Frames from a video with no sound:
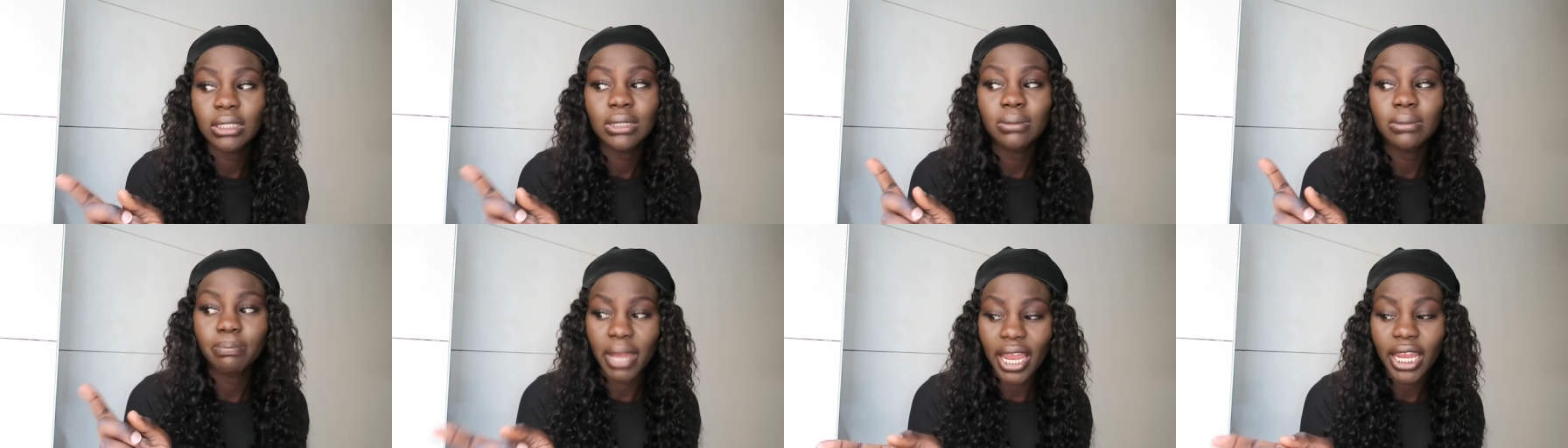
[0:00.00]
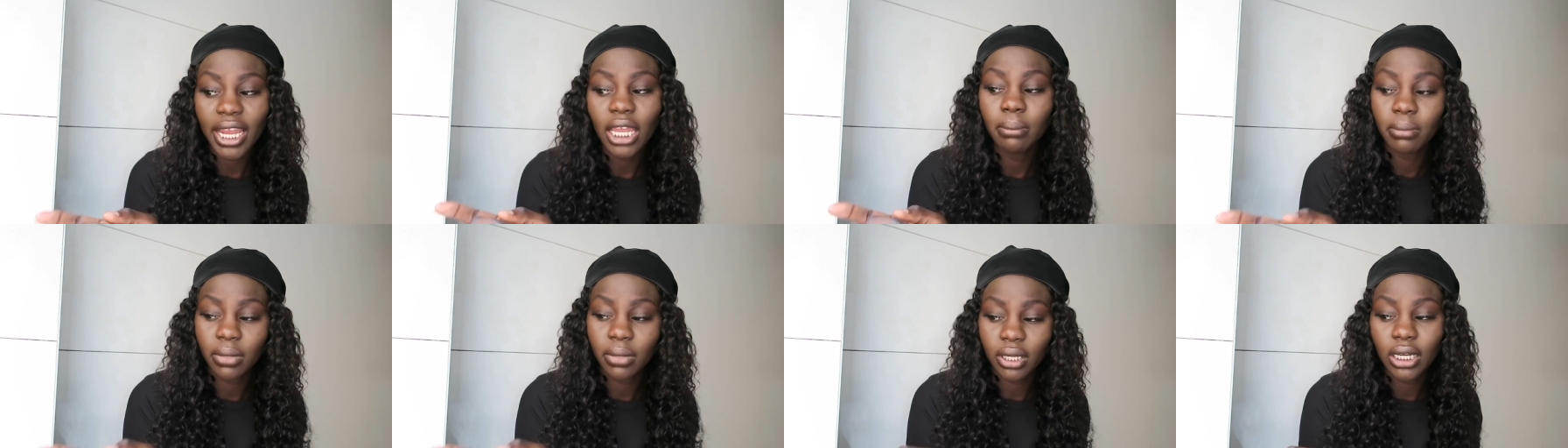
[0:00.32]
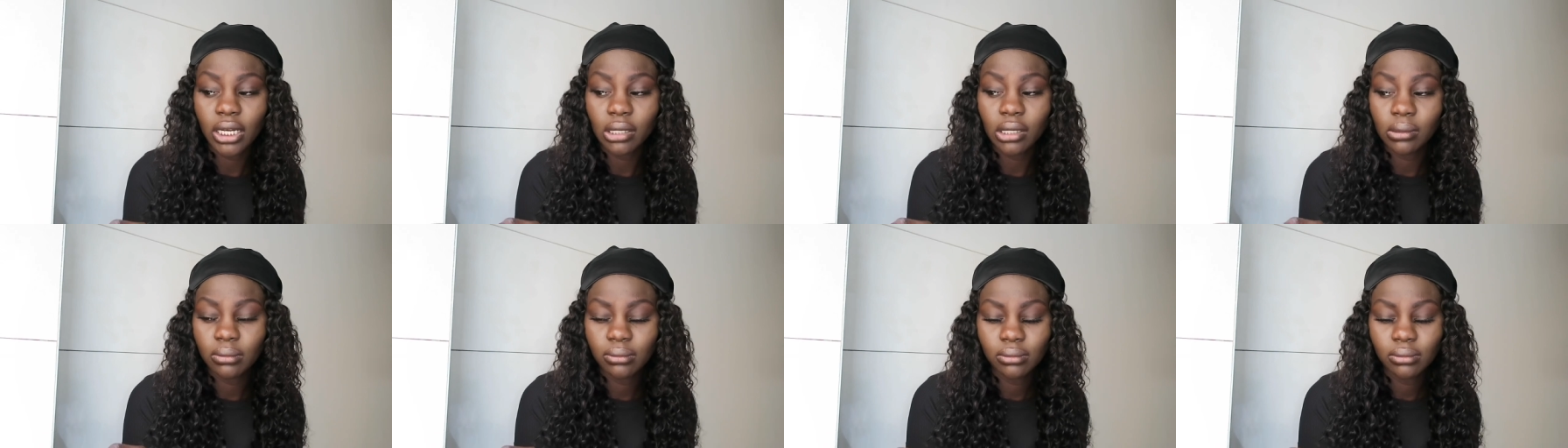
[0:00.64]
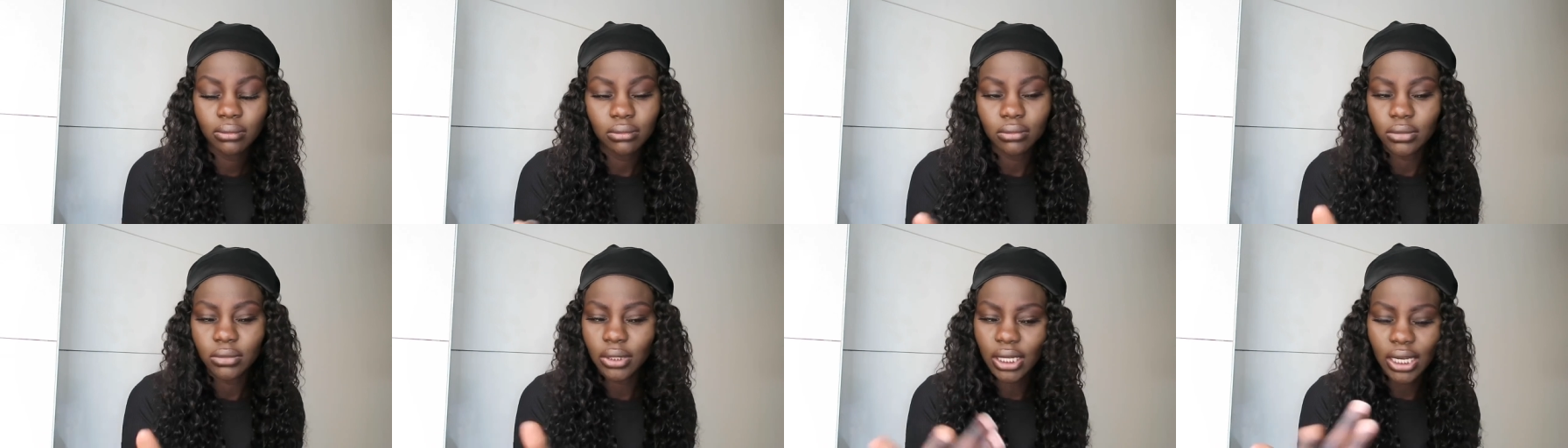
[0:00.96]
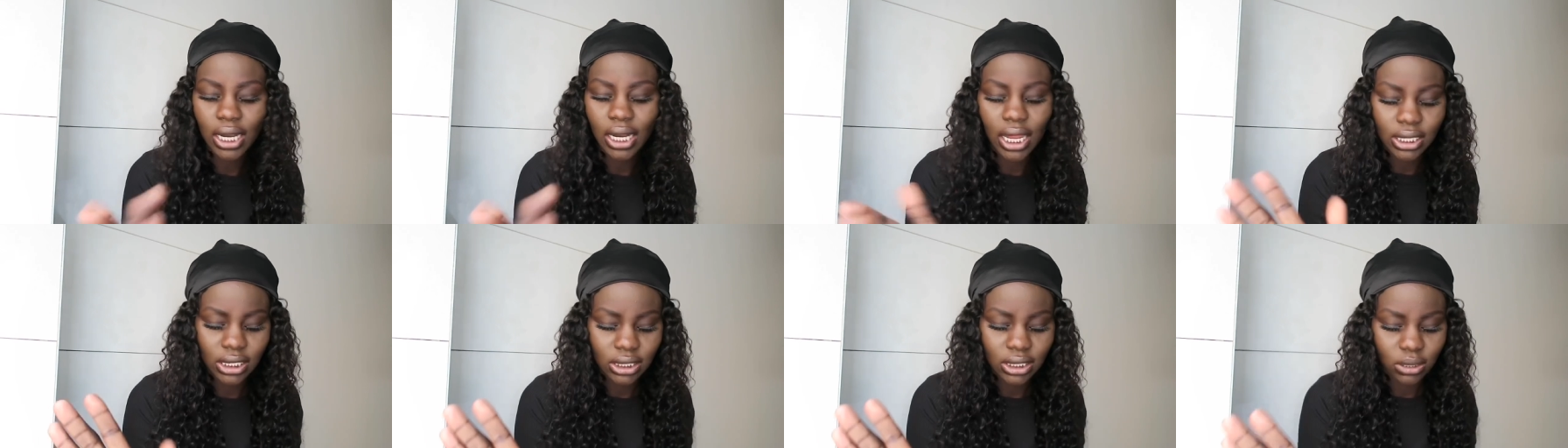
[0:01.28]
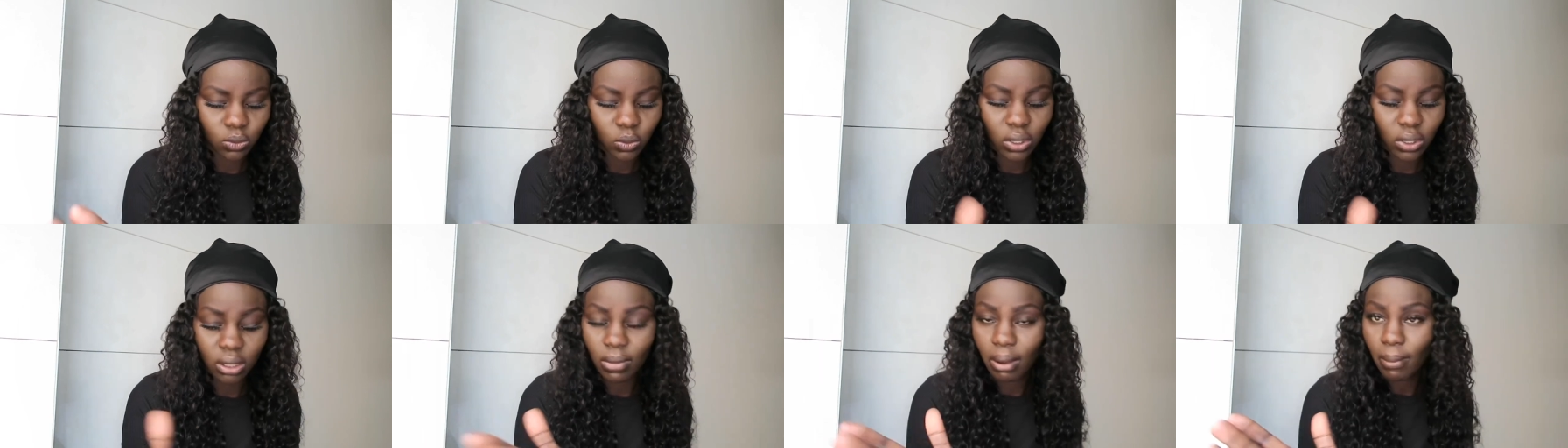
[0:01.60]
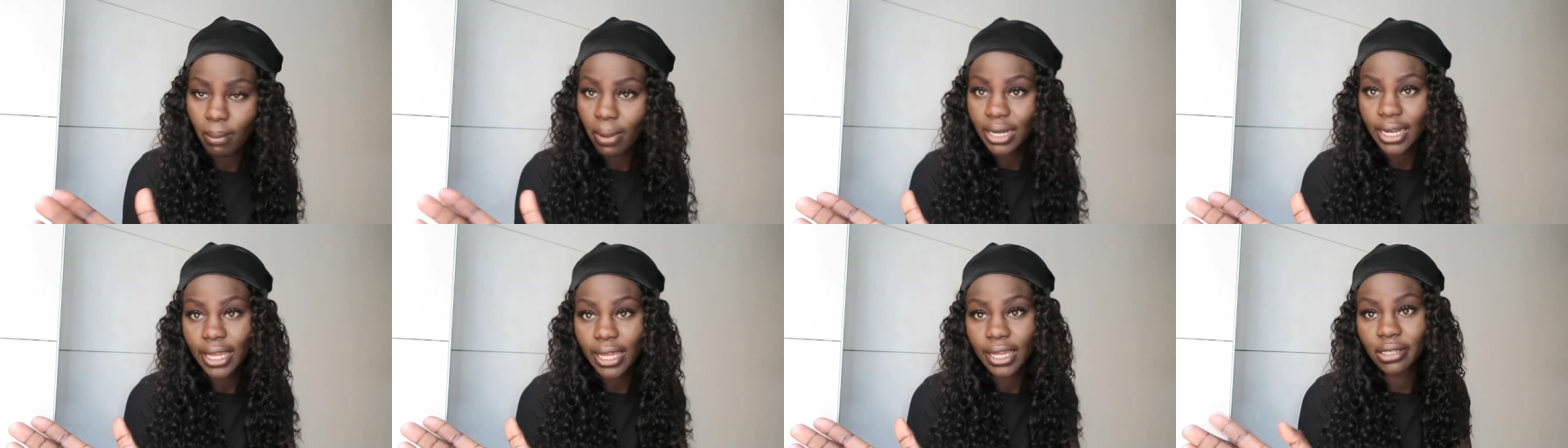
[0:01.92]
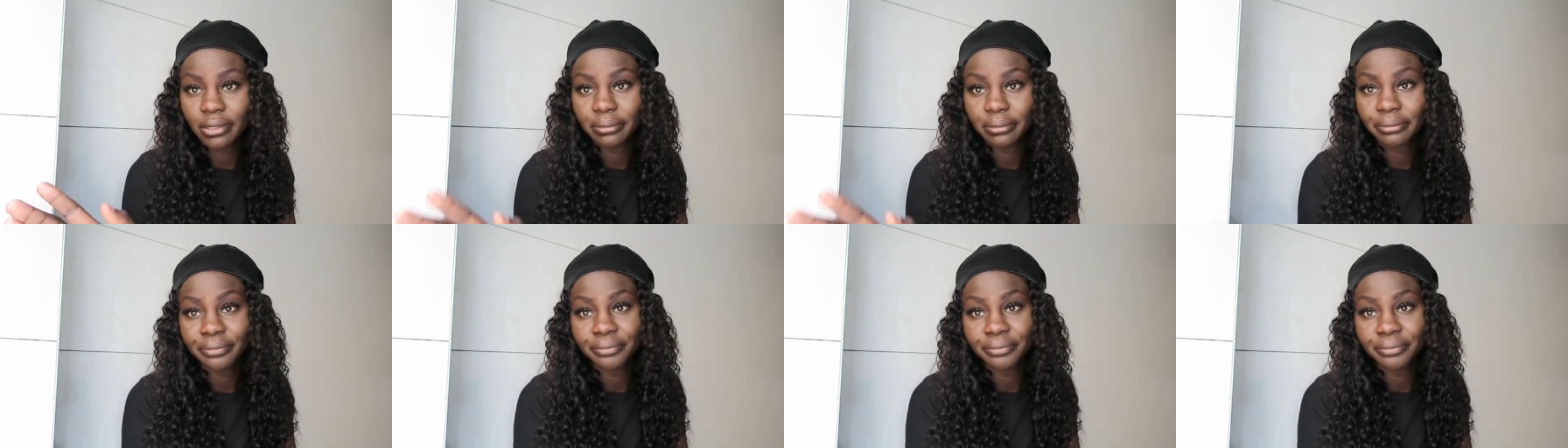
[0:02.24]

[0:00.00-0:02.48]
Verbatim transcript: back in up, and I just went about my day.